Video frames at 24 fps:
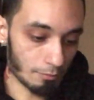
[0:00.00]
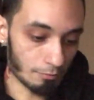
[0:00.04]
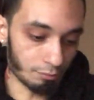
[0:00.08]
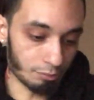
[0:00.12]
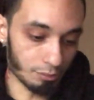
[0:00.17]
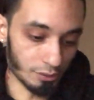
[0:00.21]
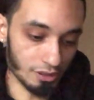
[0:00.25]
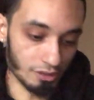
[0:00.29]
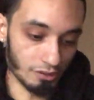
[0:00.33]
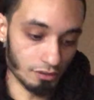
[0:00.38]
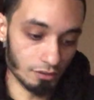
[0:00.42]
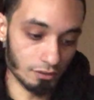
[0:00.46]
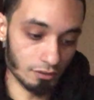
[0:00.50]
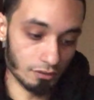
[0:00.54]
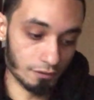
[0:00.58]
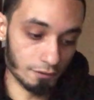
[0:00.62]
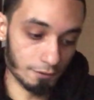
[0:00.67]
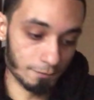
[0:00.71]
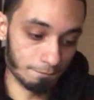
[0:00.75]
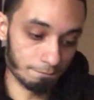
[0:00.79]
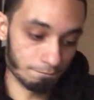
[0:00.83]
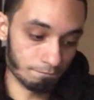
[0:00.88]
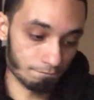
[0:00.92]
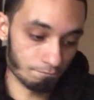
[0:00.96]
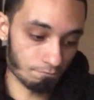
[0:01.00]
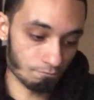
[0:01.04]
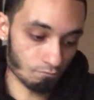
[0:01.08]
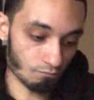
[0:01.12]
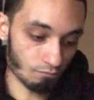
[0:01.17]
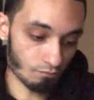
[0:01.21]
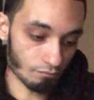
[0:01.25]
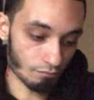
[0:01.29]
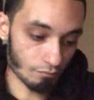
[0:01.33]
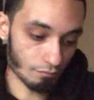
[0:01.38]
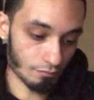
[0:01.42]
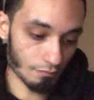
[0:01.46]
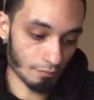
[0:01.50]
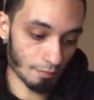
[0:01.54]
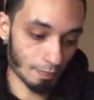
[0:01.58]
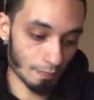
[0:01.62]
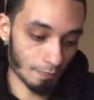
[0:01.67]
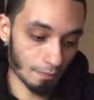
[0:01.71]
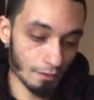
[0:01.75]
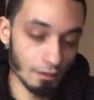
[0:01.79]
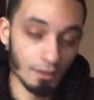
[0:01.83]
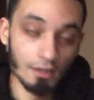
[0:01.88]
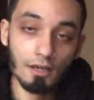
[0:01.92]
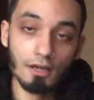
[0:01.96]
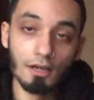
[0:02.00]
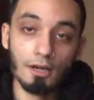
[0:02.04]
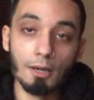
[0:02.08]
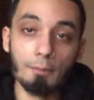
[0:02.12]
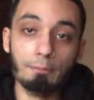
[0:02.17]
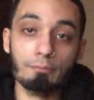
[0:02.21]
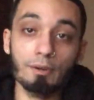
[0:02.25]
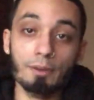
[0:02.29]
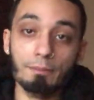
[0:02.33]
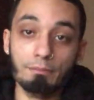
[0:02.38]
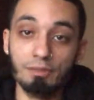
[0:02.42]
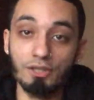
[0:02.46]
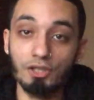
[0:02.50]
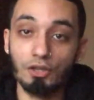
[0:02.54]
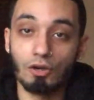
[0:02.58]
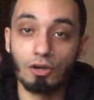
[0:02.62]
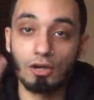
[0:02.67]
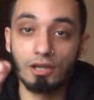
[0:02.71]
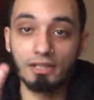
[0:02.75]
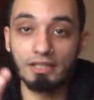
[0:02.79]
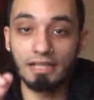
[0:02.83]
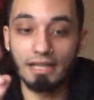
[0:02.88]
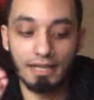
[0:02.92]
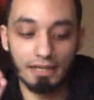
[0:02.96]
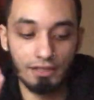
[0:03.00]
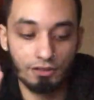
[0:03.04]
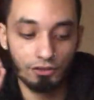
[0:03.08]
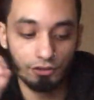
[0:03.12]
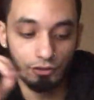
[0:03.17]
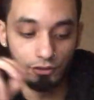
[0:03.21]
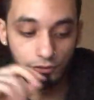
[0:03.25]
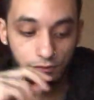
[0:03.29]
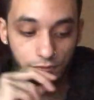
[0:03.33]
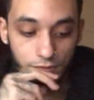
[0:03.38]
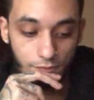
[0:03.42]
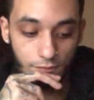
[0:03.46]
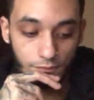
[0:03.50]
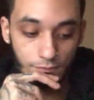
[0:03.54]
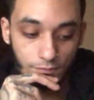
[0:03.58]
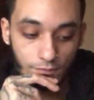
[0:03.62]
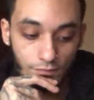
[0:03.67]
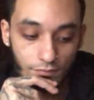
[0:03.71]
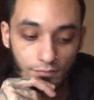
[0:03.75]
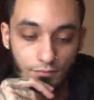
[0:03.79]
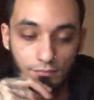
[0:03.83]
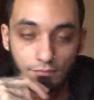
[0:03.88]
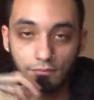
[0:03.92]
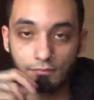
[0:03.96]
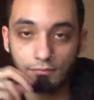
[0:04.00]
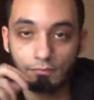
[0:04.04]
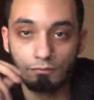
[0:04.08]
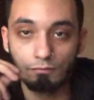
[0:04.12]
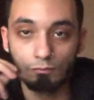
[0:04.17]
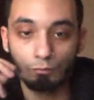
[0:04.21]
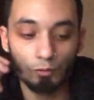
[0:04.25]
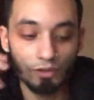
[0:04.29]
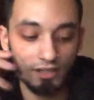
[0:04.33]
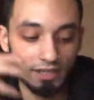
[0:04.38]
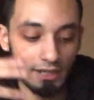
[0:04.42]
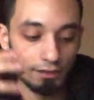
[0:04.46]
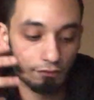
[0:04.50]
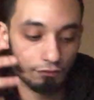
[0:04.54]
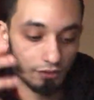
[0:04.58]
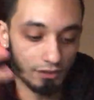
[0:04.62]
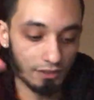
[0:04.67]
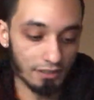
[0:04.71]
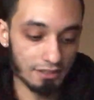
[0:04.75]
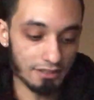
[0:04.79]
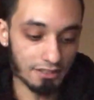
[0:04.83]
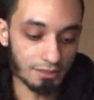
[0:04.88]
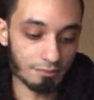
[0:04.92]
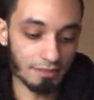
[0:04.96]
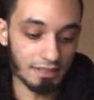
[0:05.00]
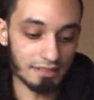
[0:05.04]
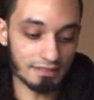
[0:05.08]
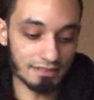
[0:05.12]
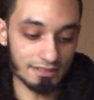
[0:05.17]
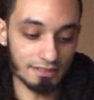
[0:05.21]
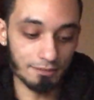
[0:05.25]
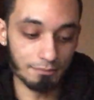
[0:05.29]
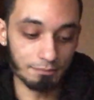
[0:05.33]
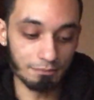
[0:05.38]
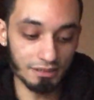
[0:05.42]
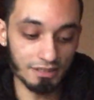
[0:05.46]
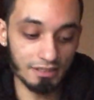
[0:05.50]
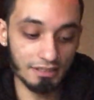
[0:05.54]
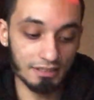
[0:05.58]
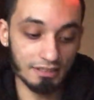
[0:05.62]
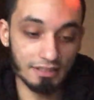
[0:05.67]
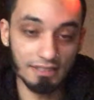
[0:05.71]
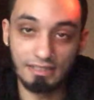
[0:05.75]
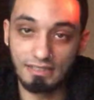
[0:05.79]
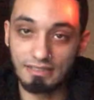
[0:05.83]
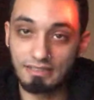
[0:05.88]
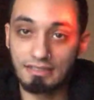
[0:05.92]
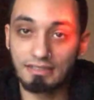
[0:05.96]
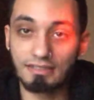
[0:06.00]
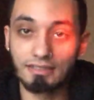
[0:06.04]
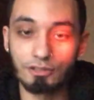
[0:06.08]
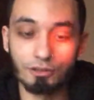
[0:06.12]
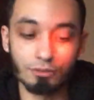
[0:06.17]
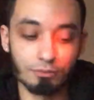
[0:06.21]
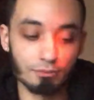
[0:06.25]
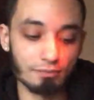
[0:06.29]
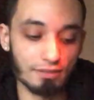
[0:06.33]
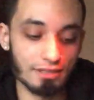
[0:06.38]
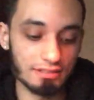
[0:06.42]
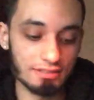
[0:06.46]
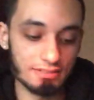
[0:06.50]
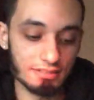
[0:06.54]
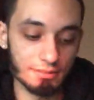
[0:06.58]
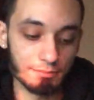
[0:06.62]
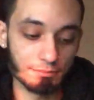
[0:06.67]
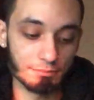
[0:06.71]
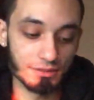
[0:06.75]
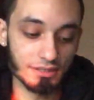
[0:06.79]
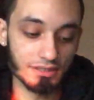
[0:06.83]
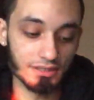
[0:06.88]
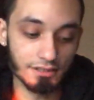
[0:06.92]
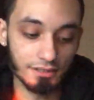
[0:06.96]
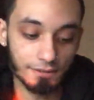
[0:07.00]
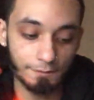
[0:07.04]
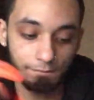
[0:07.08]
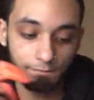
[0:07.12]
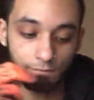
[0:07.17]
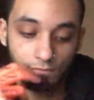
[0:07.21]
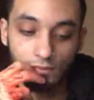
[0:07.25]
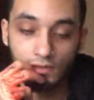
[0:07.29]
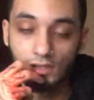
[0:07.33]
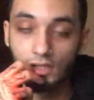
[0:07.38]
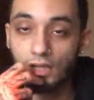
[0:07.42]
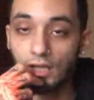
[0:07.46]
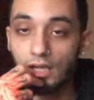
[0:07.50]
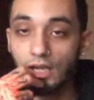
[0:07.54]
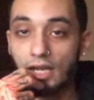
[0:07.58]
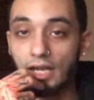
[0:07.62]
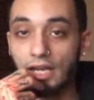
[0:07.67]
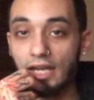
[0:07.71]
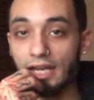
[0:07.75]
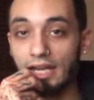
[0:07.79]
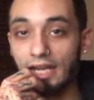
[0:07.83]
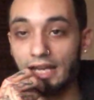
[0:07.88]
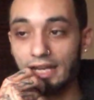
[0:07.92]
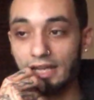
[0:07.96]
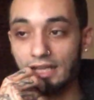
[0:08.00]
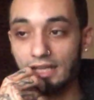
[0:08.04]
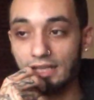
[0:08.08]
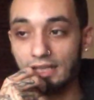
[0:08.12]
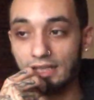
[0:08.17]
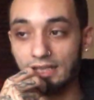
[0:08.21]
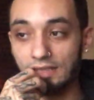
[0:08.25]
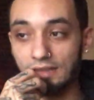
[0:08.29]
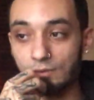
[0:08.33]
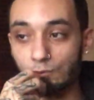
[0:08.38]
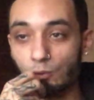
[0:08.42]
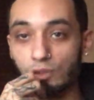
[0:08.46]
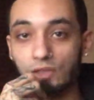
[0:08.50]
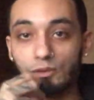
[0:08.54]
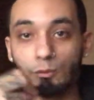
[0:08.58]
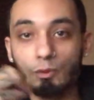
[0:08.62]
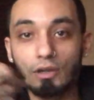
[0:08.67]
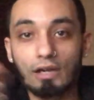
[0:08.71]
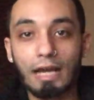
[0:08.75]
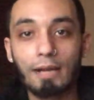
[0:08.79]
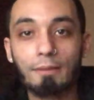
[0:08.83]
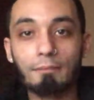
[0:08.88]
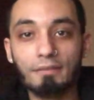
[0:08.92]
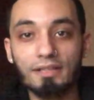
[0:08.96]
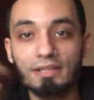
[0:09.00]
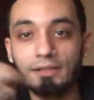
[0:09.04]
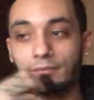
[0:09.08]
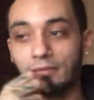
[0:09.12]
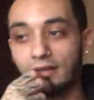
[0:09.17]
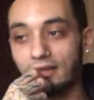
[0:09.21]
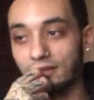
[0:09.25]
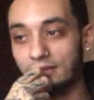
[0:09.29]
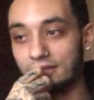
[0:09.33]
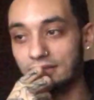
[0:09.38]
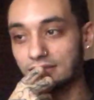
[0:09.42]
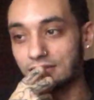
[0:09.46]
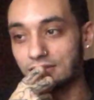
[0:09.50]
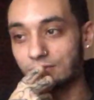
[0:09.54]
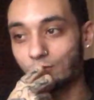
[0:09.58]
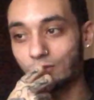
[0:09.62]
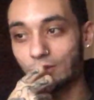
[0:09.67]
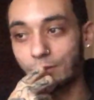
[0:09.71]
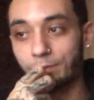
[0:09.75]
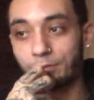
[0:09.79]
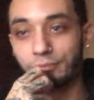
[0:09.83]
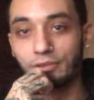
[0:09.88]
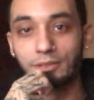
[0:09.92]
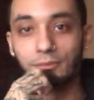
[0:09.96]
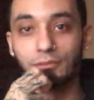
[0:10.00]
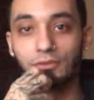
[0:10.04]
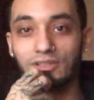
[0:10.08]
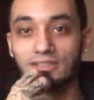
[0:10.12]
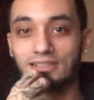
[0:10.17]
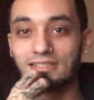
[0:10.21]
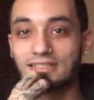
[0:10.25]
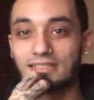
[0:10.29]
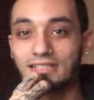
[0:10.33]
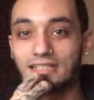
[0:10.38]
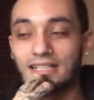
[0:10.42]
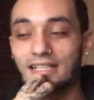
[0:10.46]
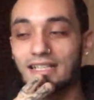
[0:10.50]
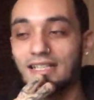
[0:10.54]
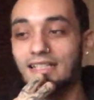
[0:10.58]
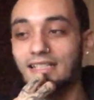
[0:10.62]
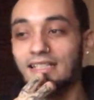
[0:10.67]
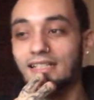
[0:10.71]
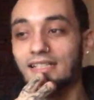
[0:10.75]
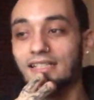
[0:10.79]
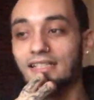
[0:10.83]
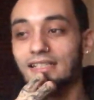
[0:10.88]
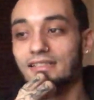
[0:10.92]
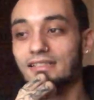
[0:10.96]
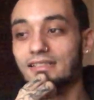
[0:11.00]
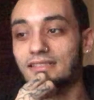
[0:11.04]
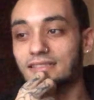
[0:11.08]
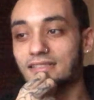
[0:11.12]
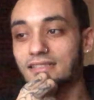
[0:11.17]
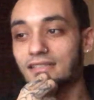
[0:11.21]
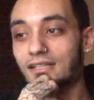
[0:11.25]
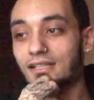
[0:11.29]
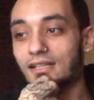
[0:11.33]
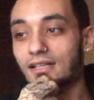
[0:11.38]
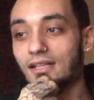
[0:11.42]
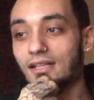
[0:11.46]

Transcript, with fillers: but um but beyond that though whatever is meant to be is still meant to be and what what i mean by this what i'm pretty much saying is